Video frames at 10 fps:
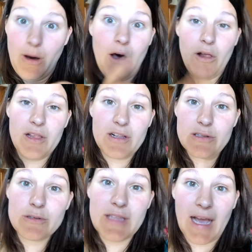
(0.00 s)
I'll
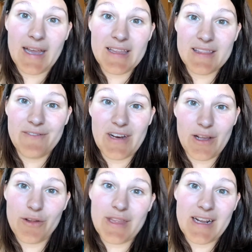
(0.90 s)
include that in the
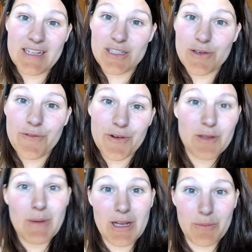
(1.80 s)
video that I do for the
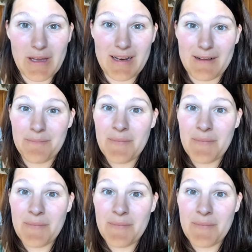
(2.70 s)
menu planning.